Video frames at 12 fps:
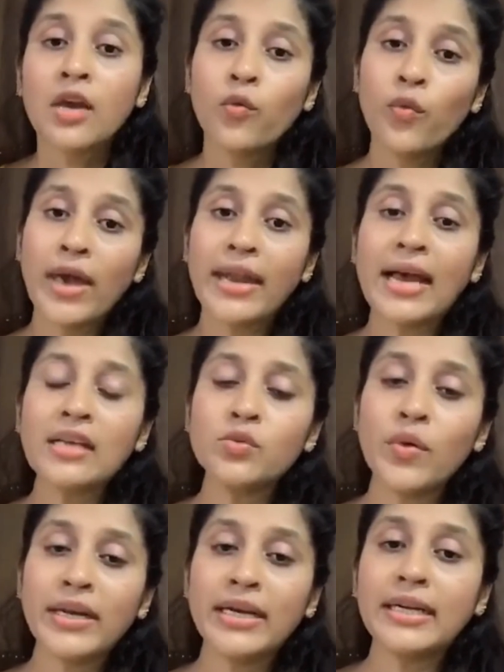
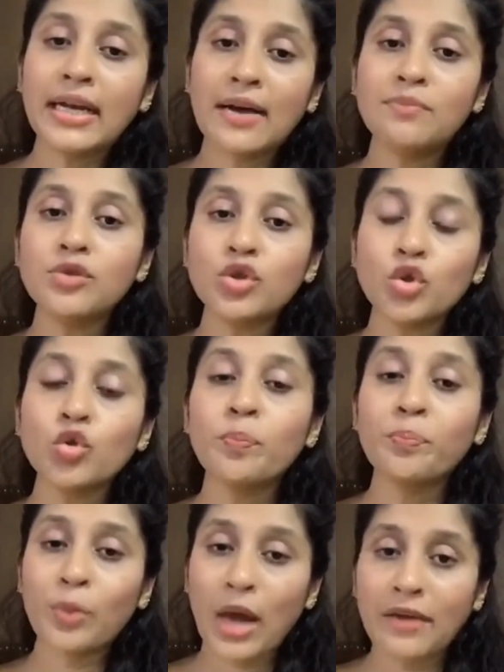Whereas when it comes
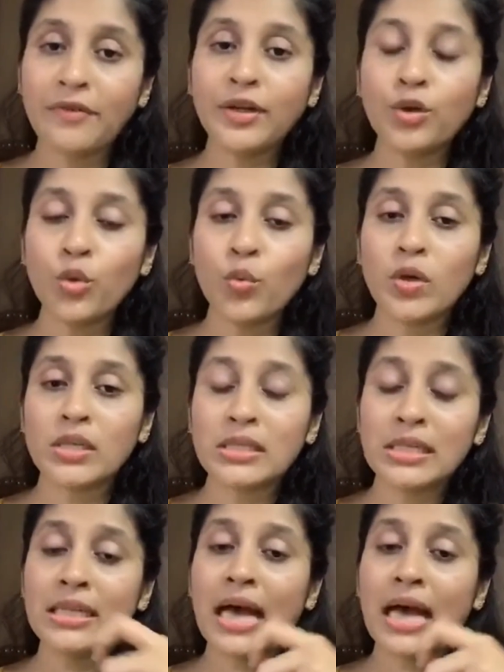to private university,